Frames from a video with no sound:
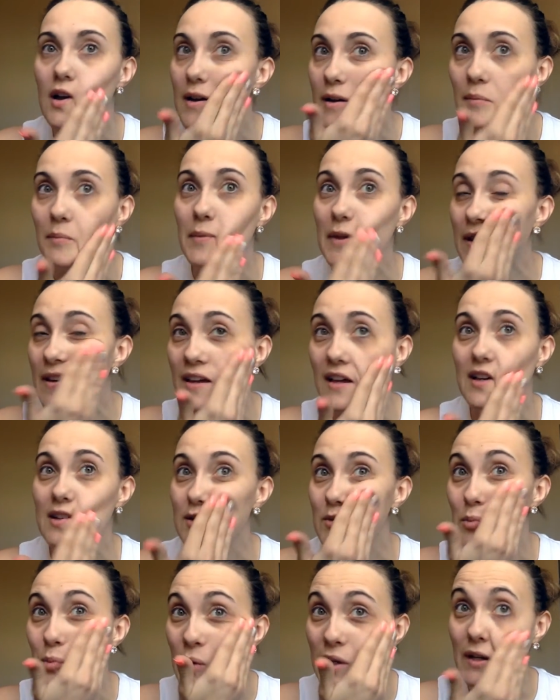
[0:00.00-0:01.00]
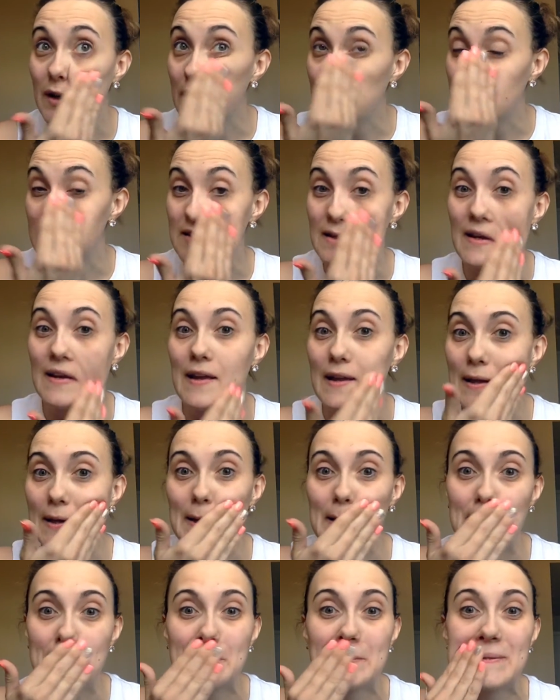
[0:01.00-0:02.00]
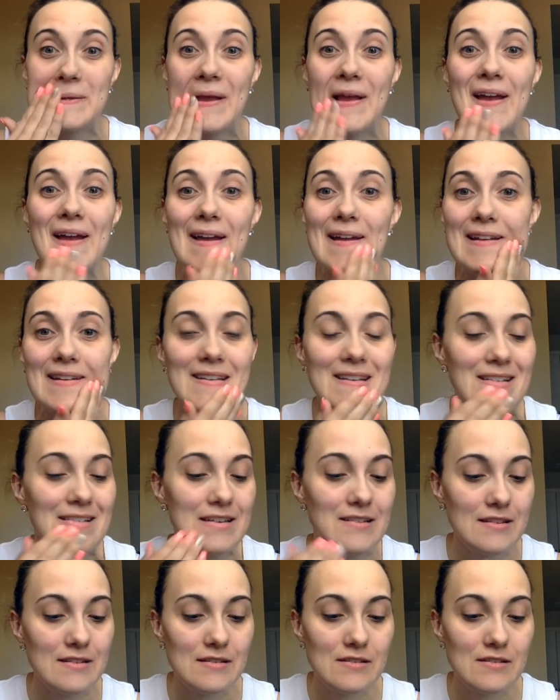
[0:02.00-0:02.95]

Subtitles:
being as weird as it is and,